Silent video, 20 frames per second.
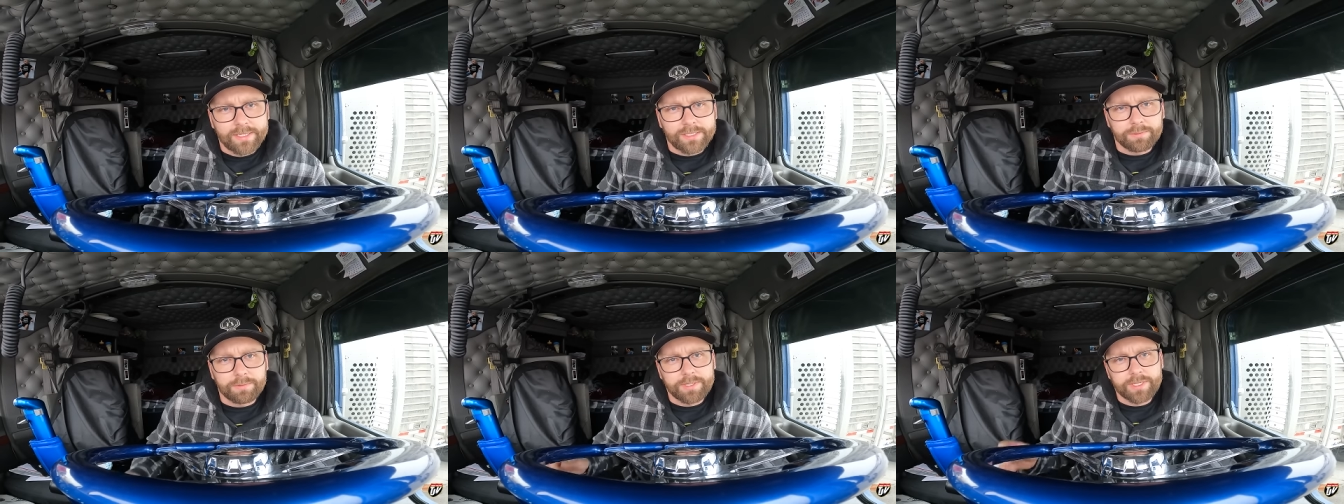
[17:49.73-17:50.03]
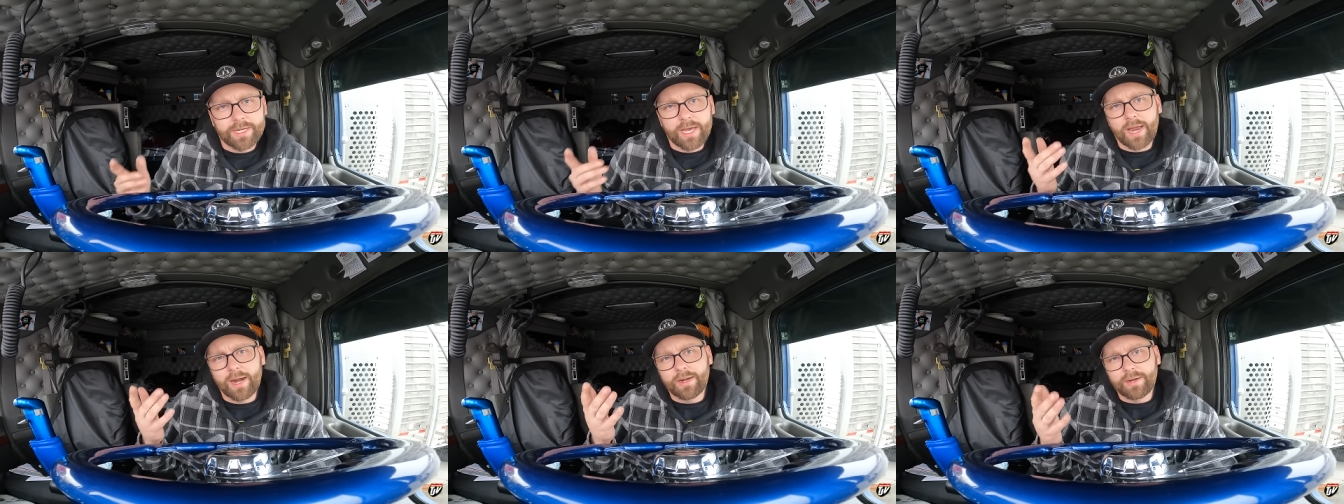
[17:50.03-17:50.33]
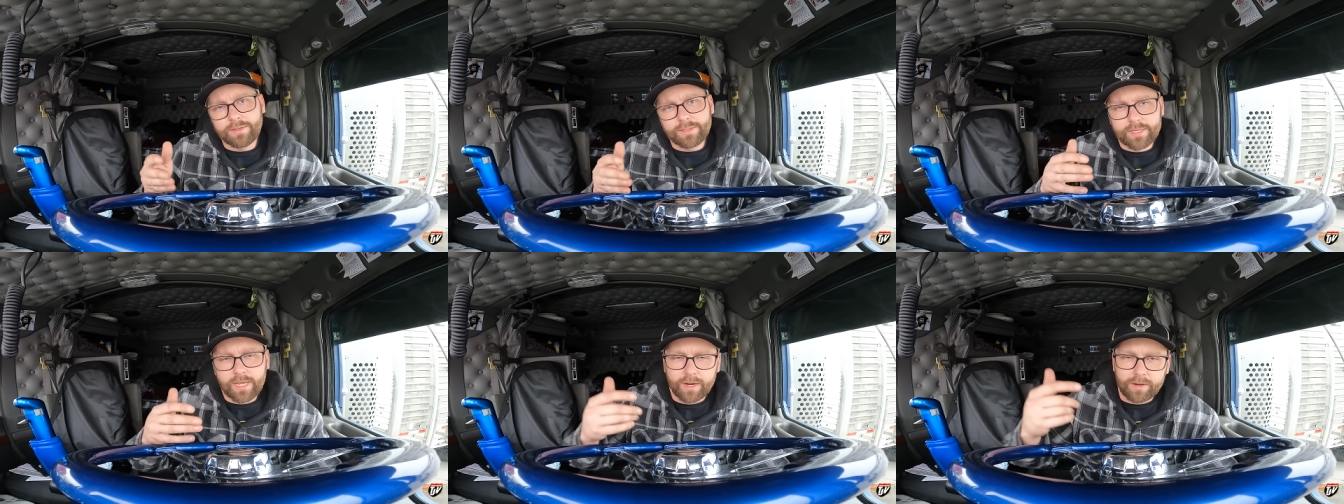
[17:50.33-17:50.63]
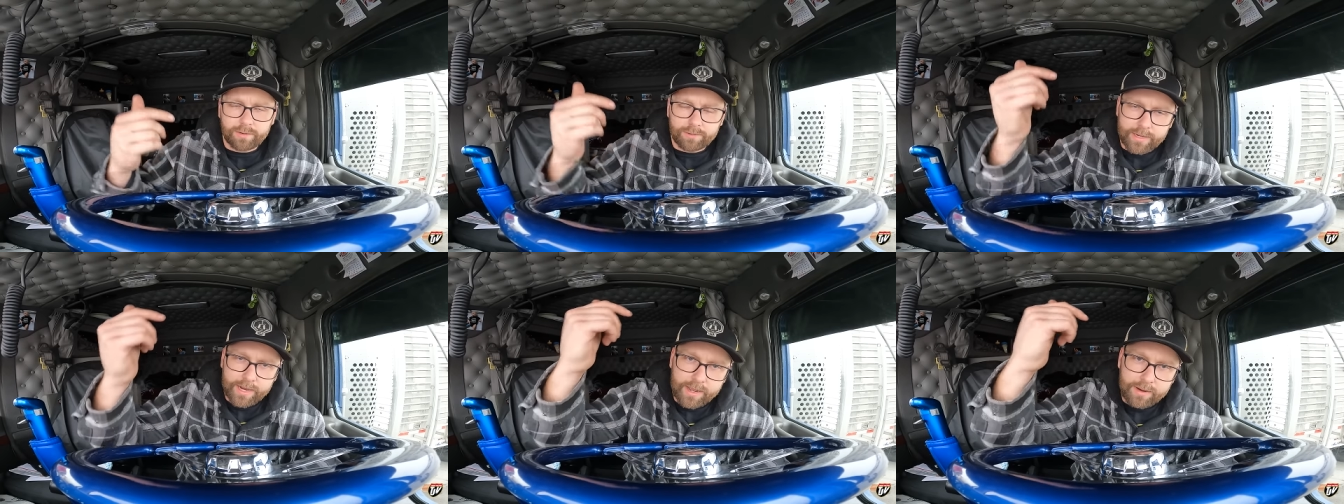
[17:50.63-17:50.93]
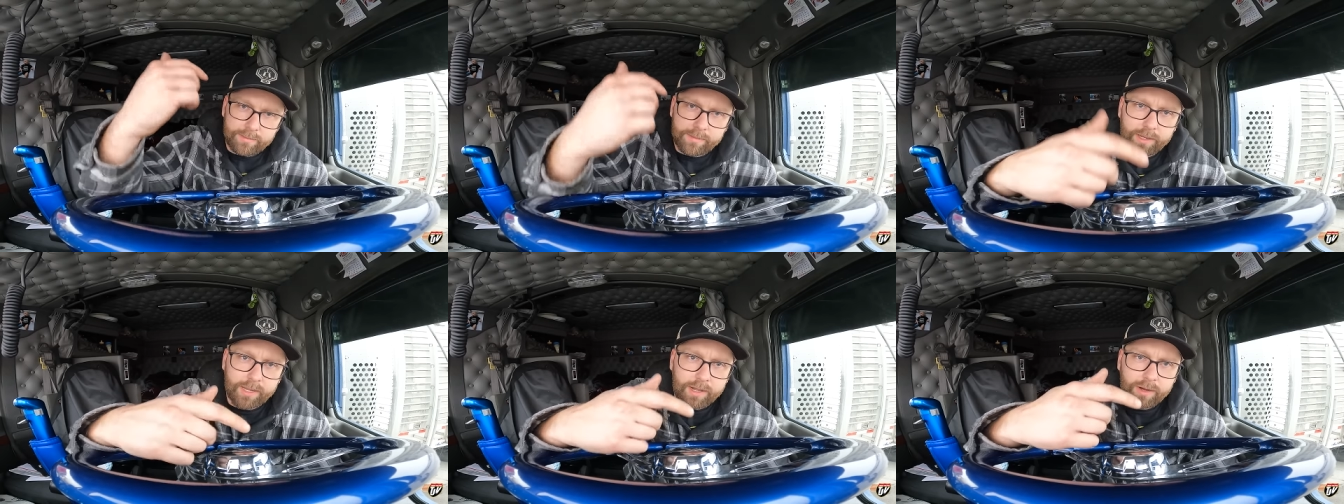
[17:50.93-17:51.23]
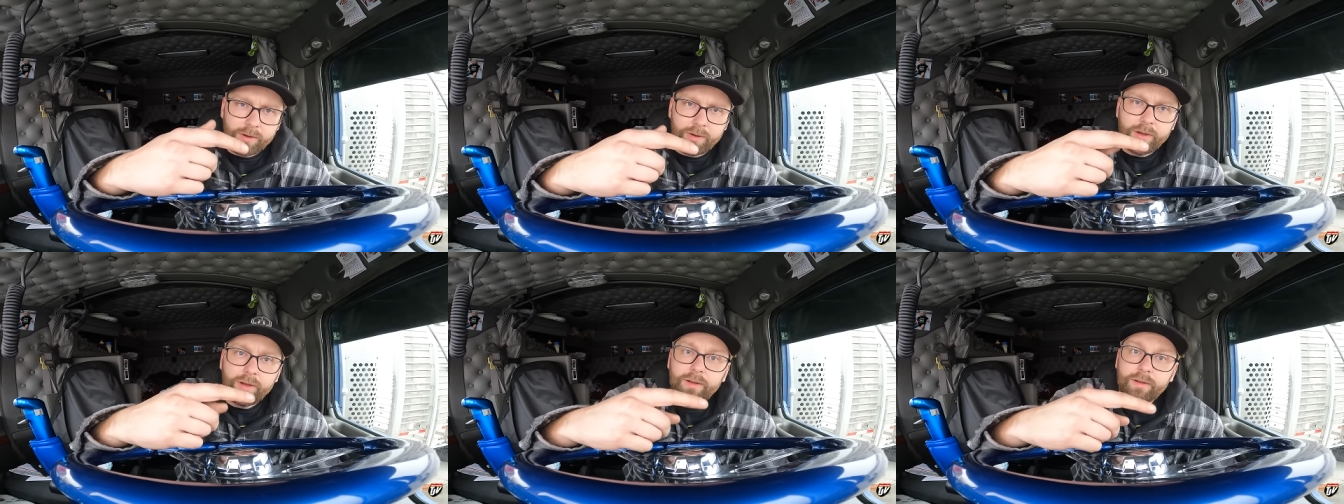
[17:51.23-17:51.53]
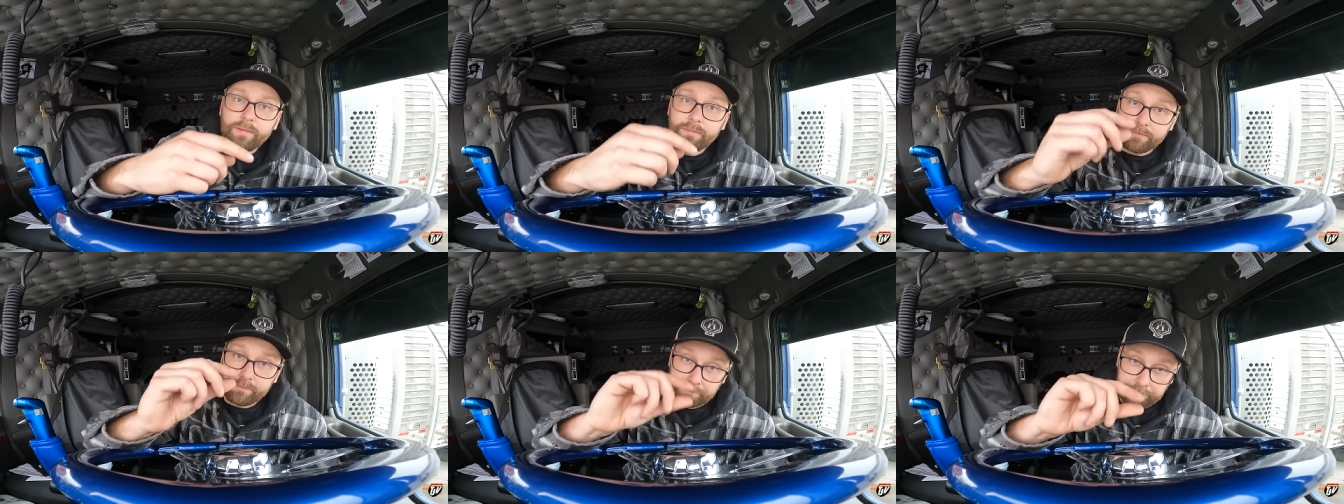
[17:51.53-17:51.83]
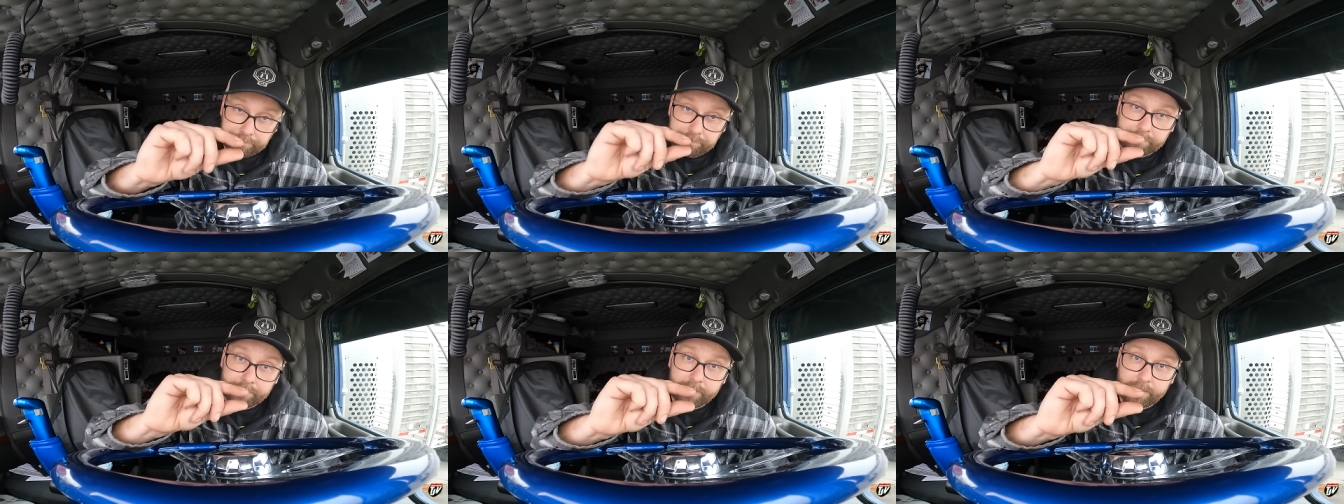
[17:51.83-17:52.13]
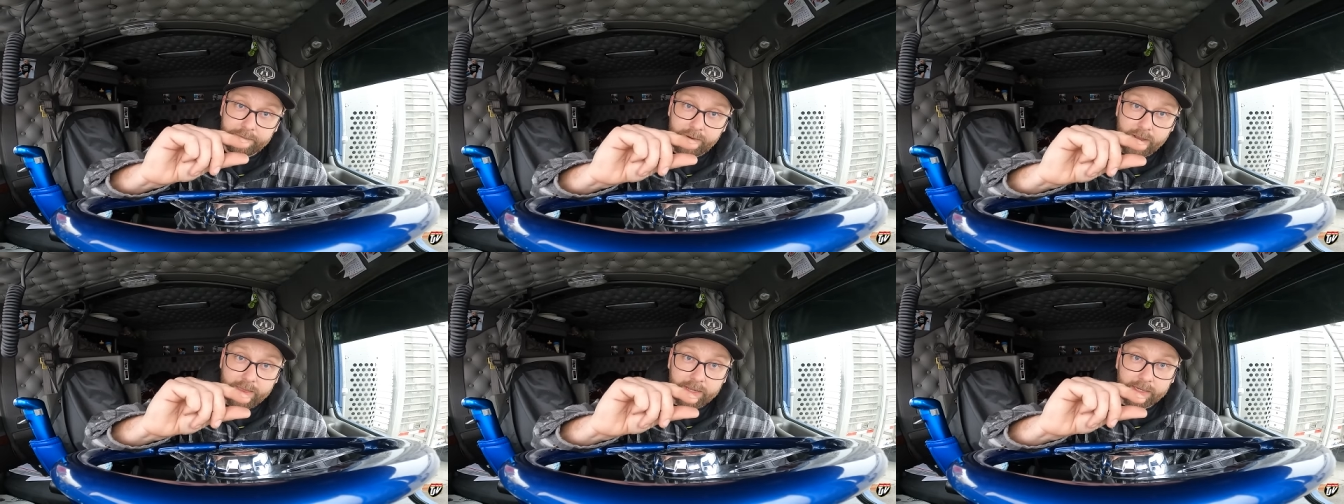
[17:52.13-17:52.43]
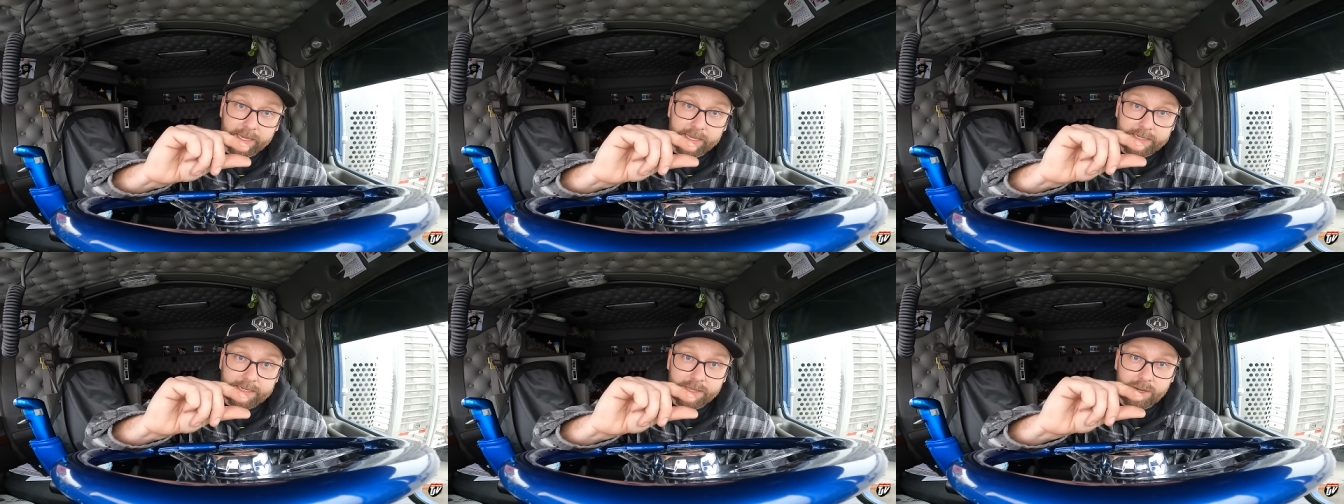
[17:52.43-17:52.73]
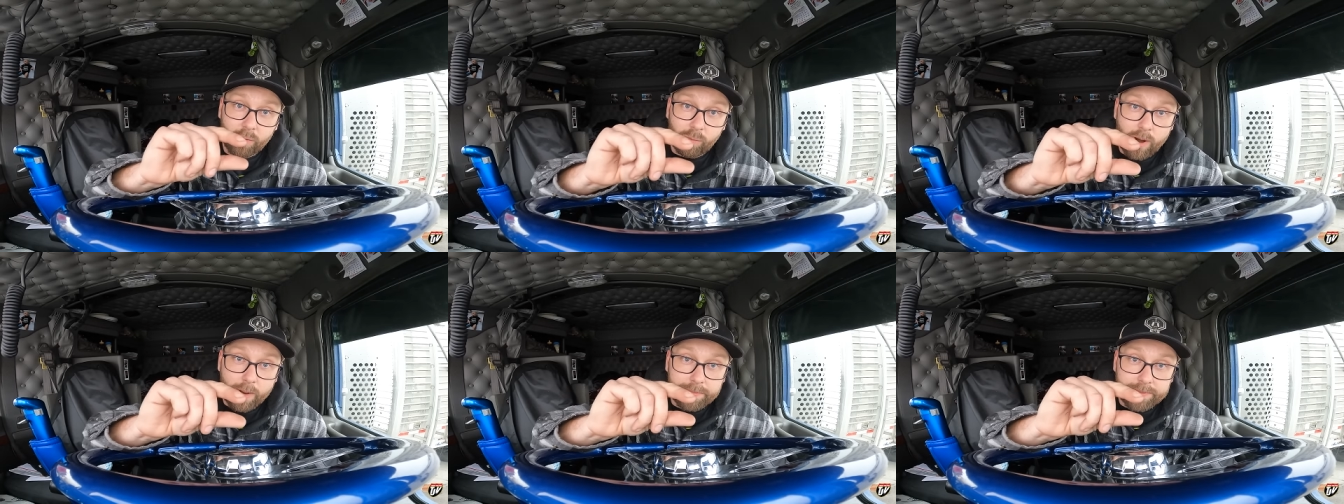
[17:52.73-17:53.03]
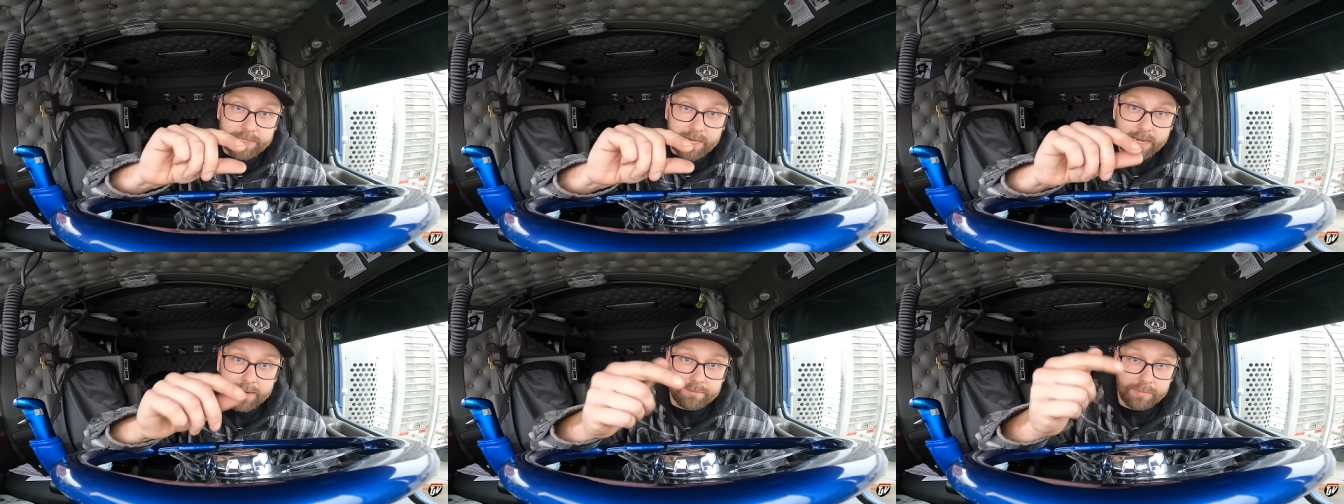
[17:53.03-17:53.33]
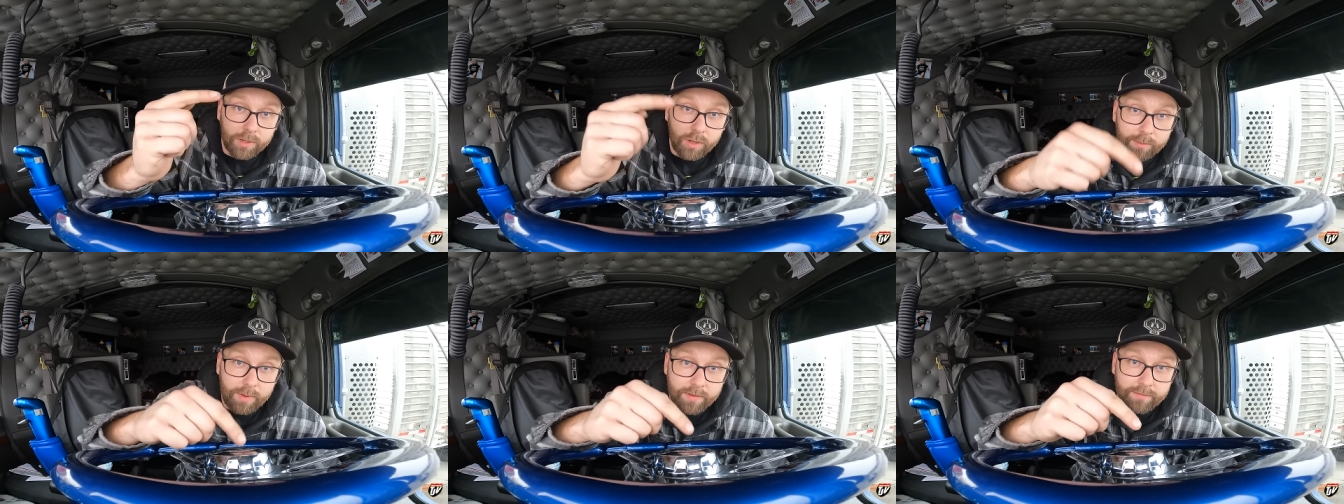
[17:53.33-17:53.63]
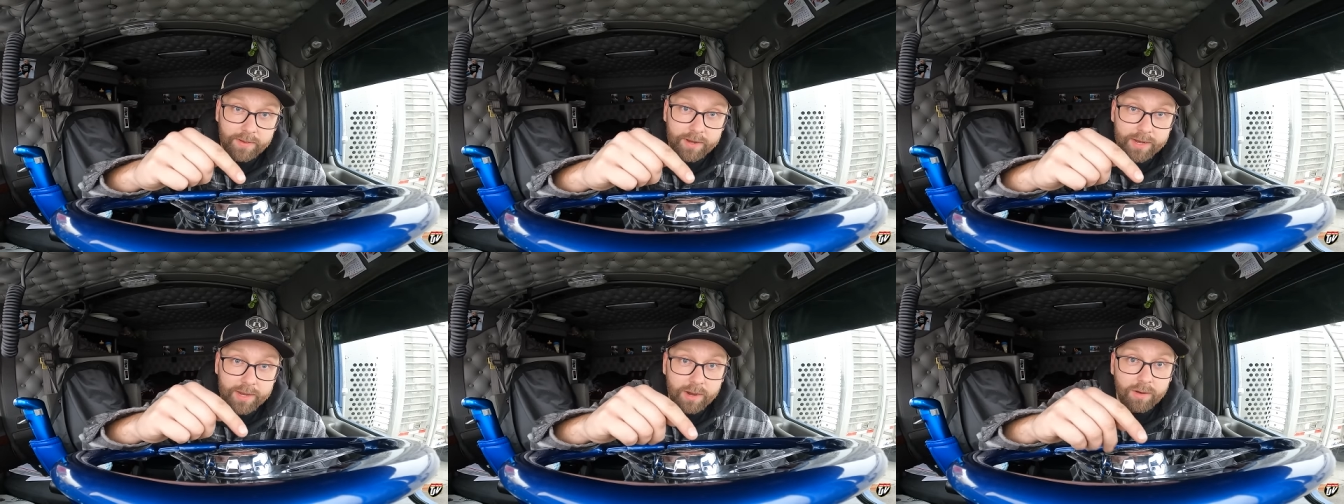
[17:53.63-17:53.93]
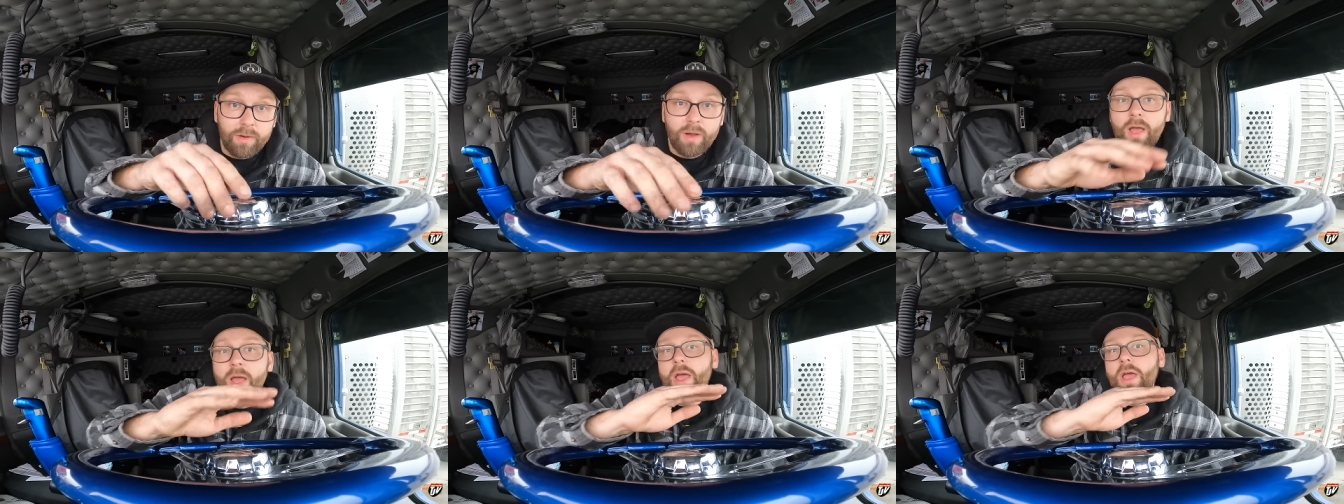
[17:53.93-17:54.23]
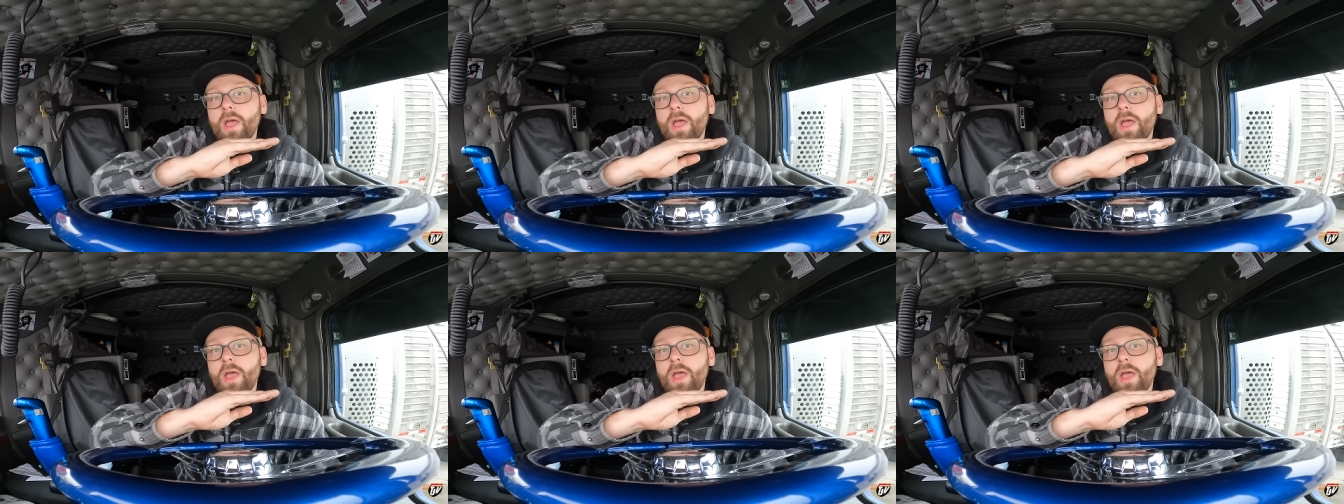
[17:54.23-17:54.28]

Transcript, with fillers: So what you got to do is you got to go down below, find the link to their website below my video,